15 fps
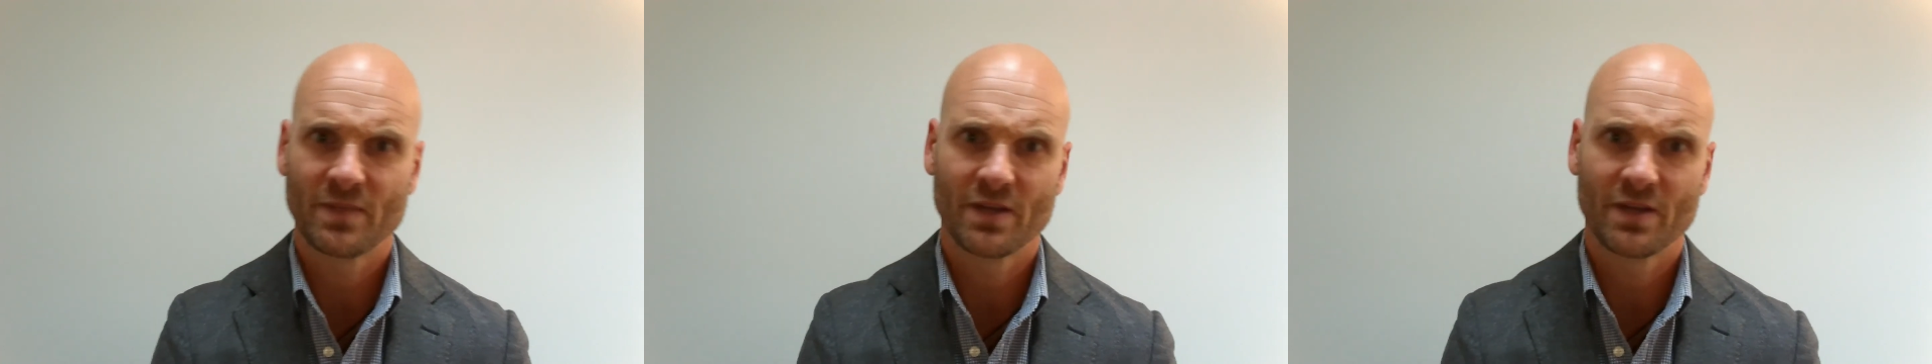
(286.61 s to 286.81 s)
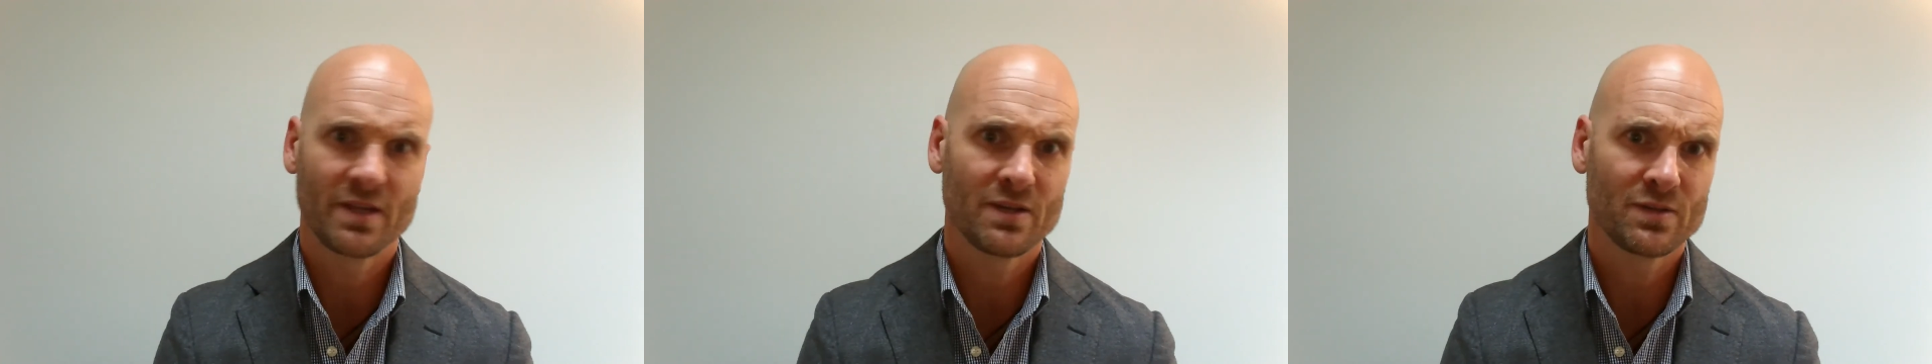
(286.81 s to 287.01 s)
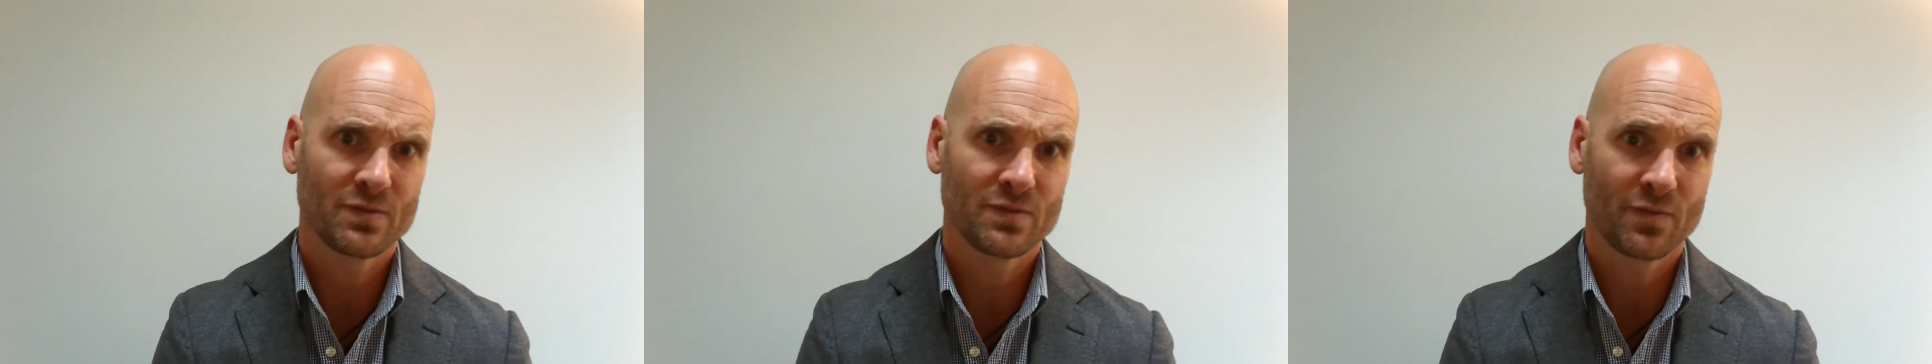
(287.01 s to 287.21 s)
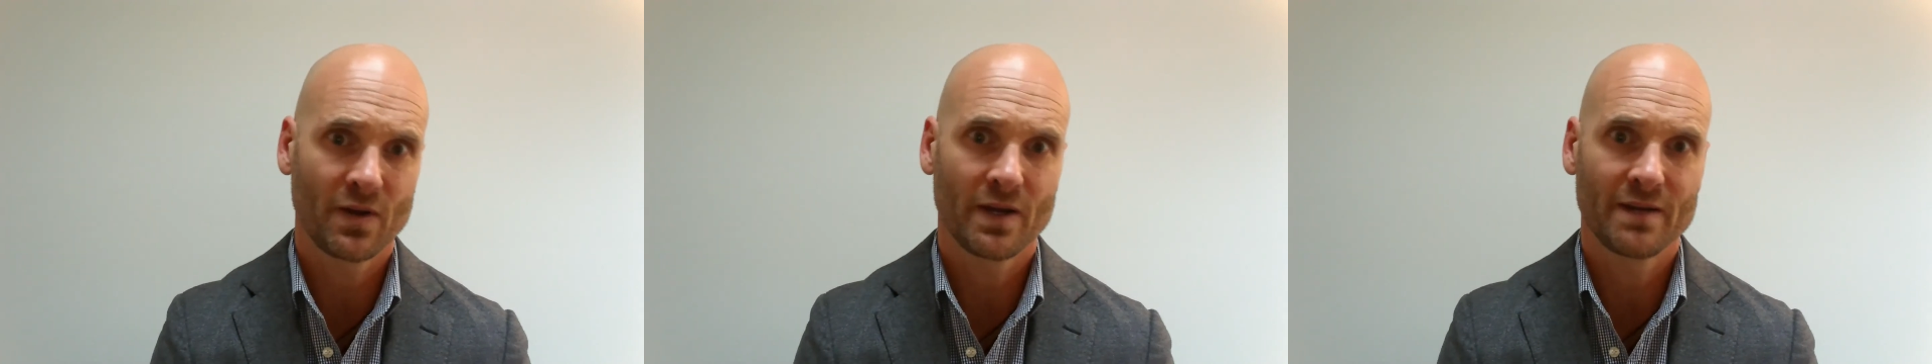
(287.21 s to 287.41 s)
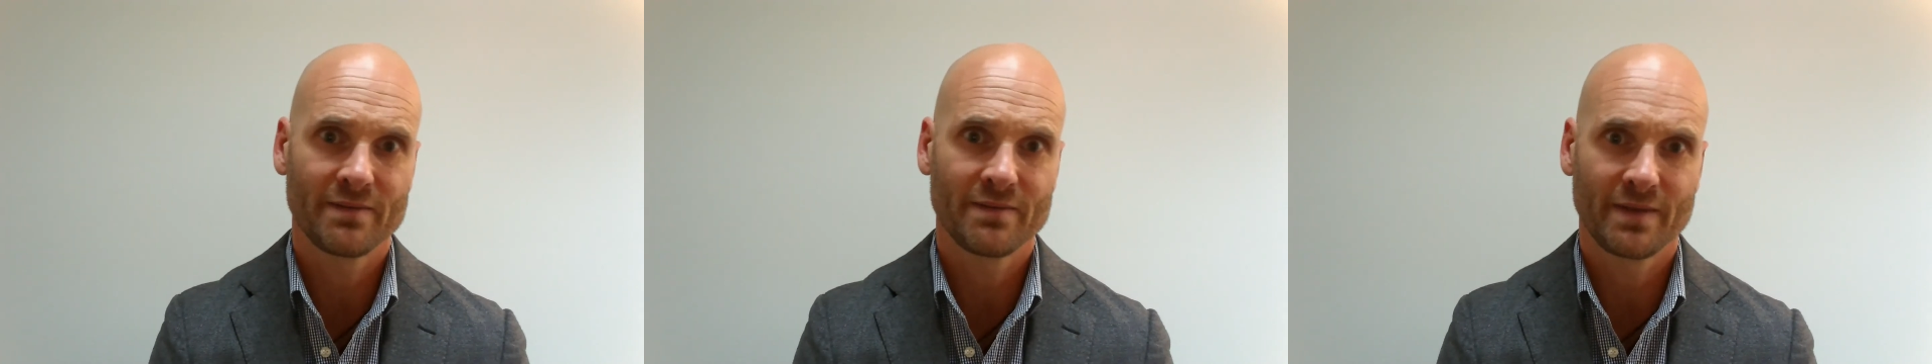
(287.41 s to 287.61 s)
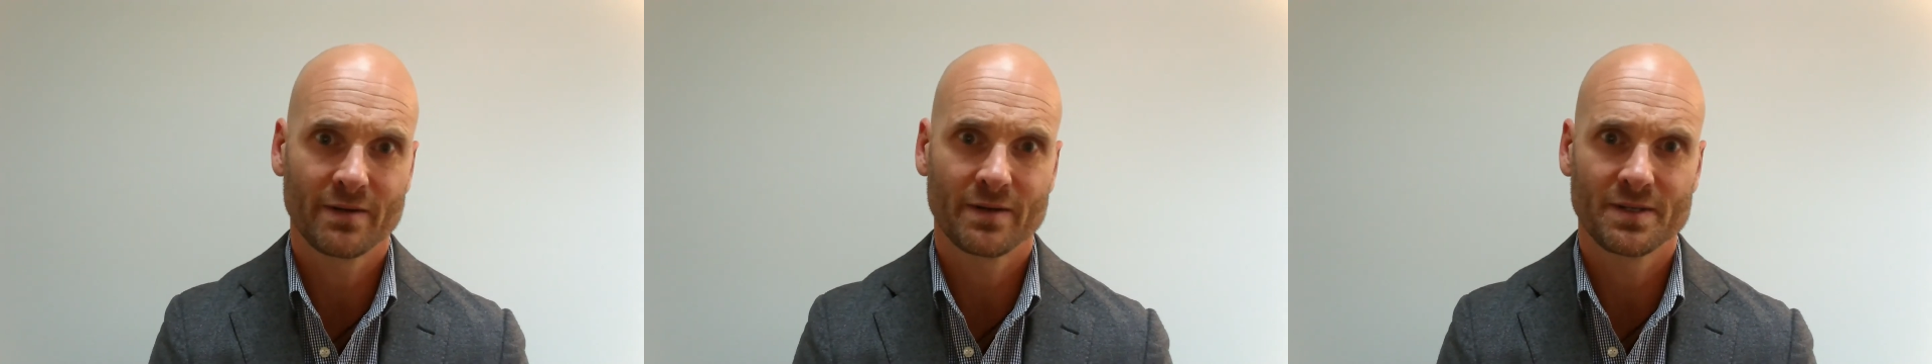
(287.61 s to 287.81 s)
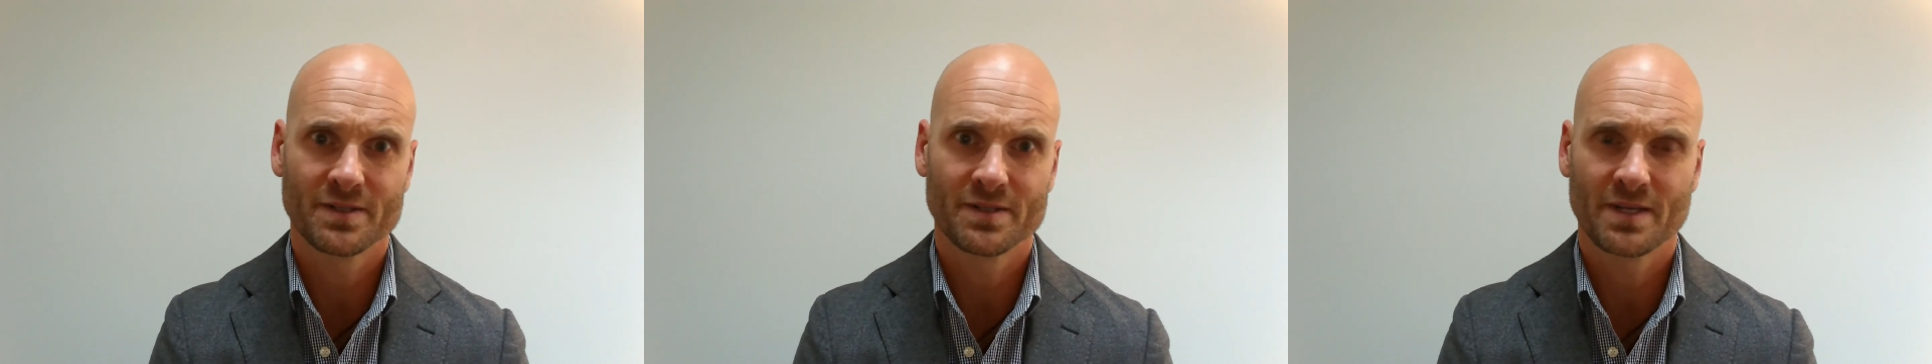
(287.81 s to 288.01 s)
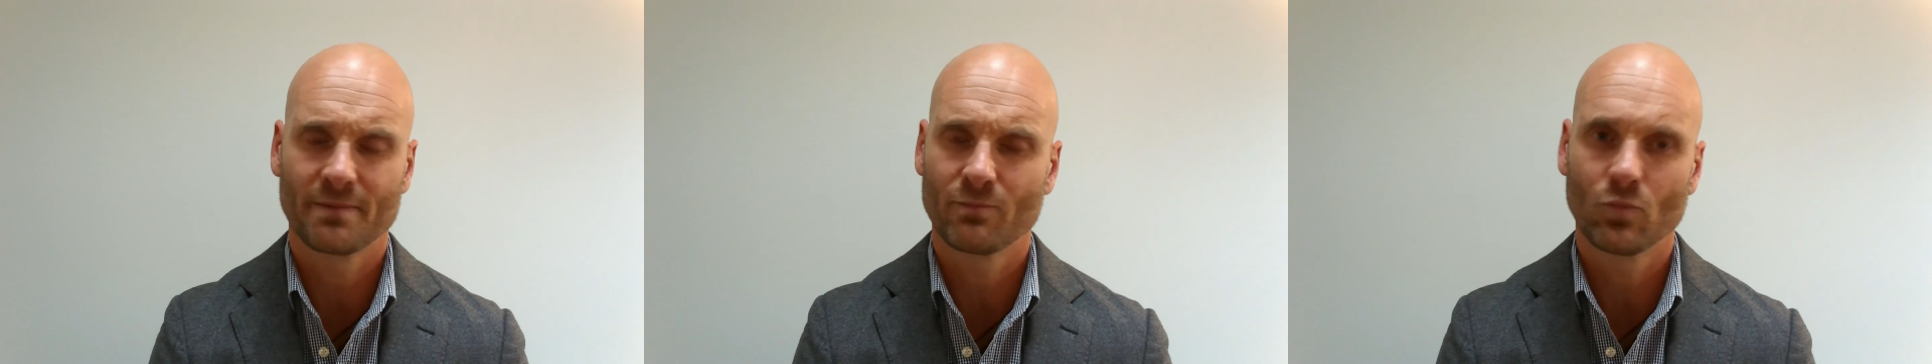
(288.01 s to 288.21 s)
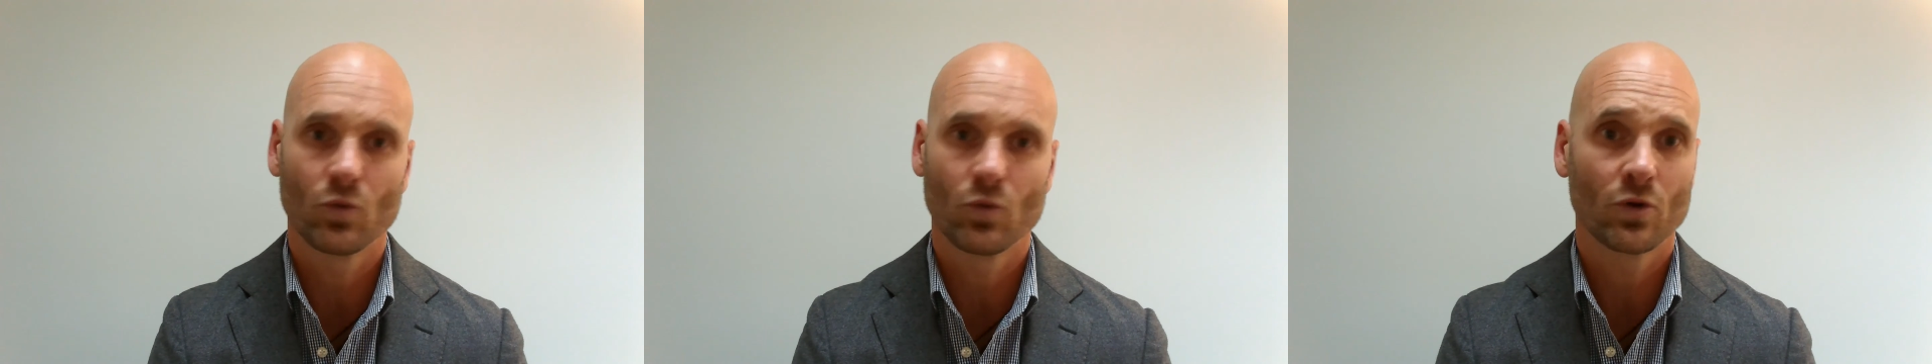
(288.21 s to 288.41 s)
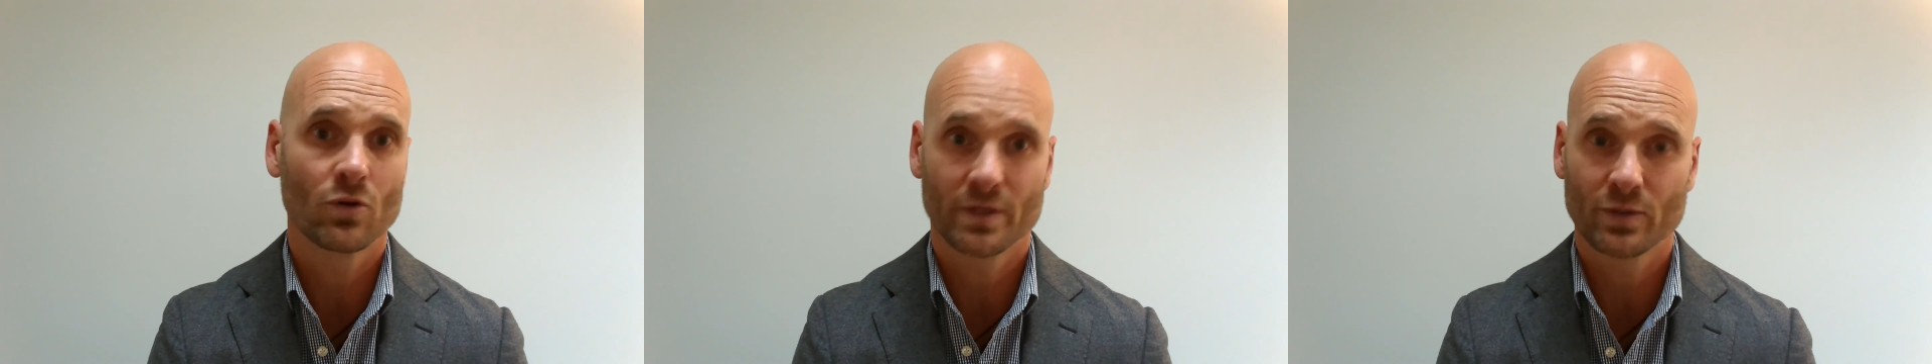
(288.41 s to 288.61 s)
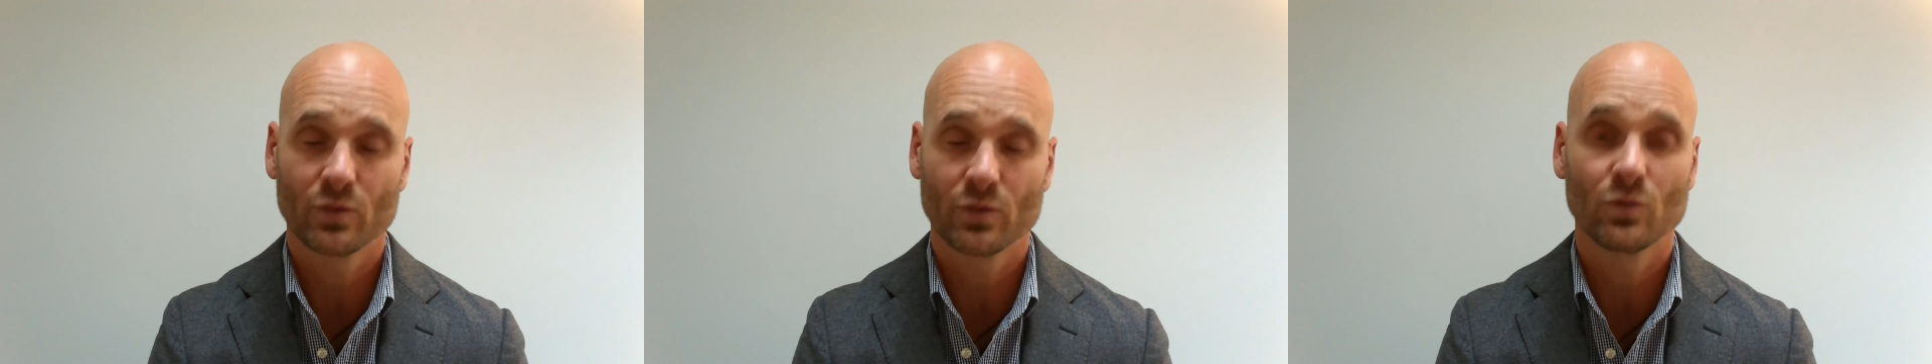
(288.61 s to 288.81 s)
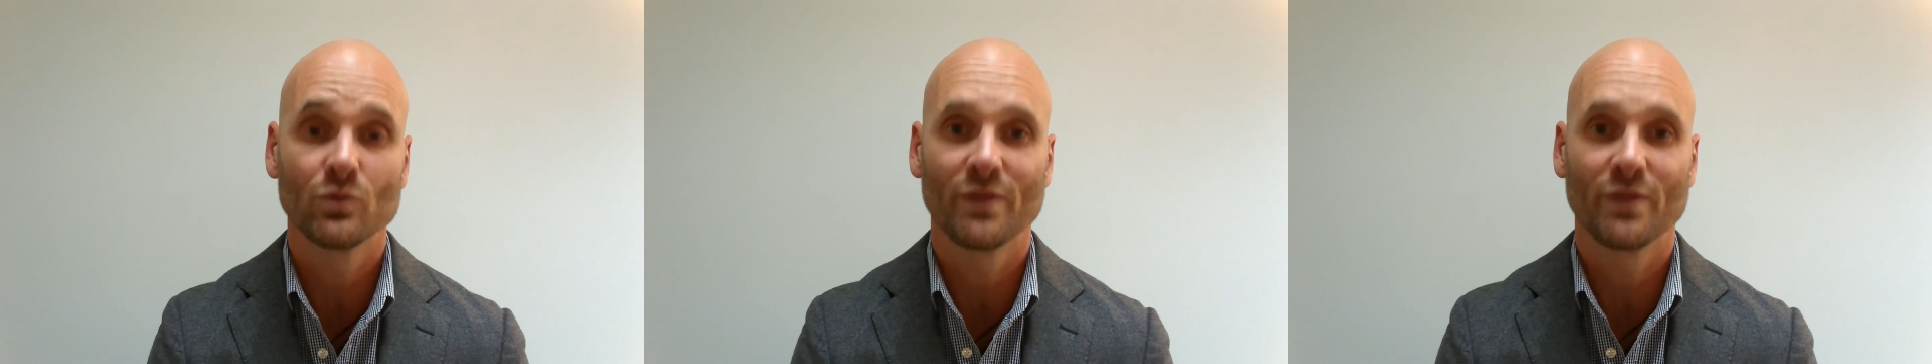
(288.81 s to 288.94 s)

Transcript: Those 5 areas are more critical